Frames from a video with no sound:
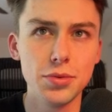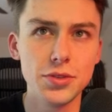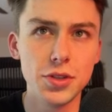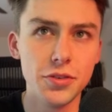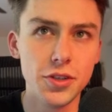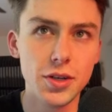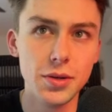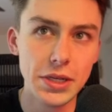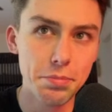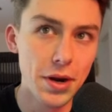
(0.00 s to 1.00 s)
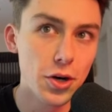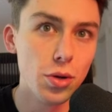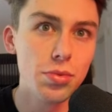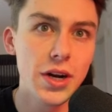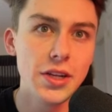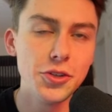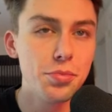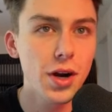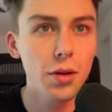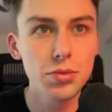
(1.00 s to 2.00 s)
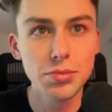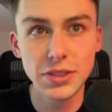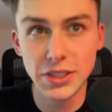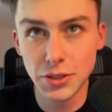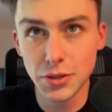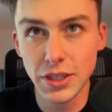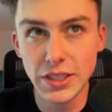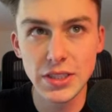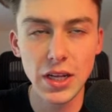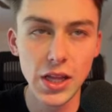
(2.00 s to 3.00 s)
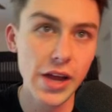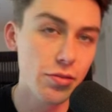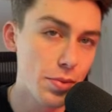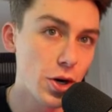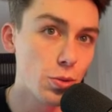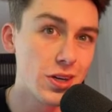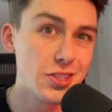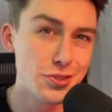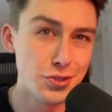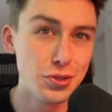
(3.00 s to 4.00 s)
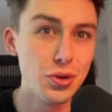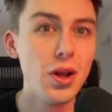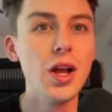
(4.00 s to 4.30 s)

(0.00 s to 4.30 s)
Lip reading: So if you're a apparel brand, you probably do this. A lot of apparel brands do.